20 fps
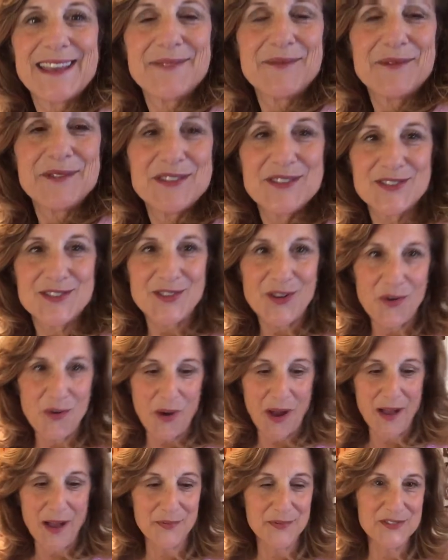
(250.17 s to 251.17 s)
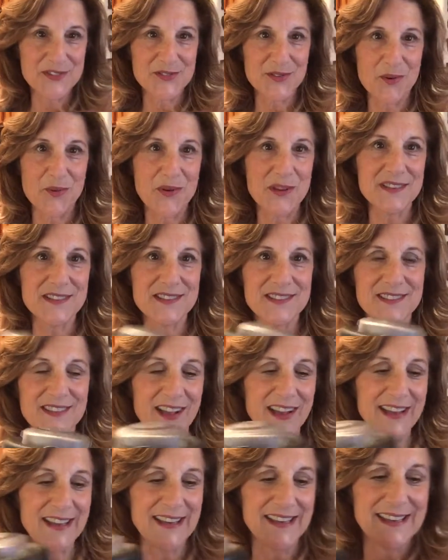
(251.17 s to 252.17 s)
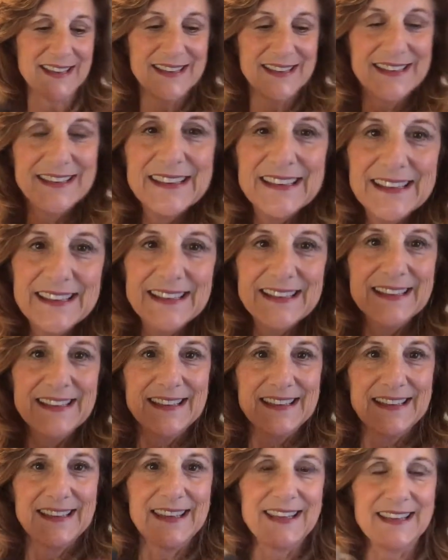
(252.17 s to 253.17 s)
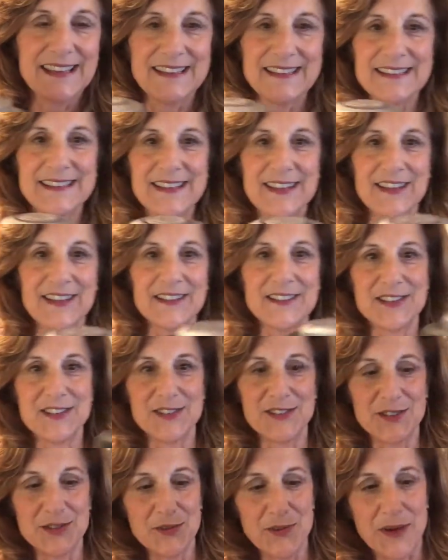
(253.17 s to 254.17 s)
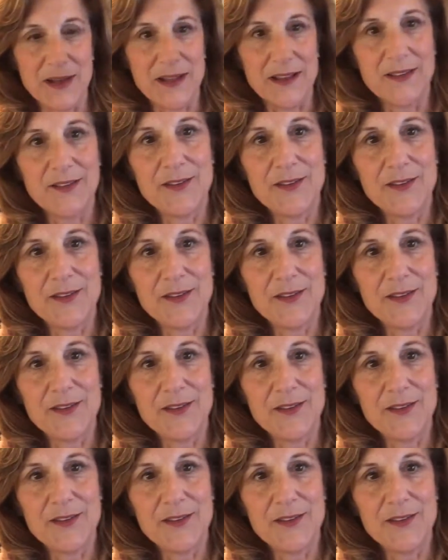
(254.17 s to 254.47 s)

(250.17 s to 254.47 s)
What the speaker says: I was so excited and to do it.